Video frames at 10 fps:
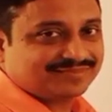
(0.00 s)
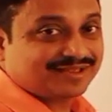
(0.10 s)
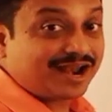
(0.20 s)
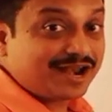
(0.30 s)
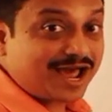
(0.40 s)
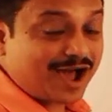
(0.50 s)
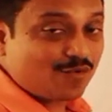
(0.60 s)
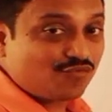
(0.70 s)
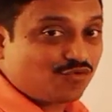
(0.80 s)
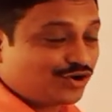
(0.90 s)
Now
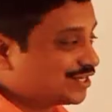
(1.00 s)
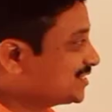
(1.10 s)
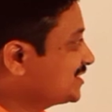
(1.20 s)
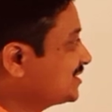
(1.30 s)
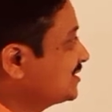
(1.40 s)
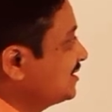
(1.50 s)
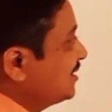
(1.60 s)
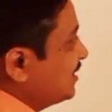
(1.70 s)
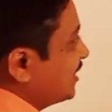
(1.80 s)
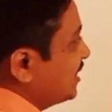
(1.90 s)
focus.
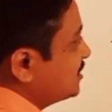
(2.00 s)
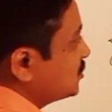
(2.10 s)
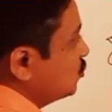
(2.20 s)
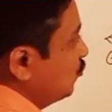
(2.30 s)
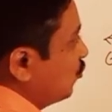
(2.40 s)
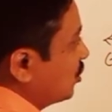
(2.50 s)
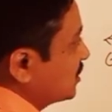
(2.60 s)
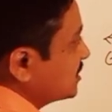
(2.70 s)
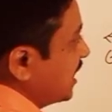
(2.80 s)
There is a two focus,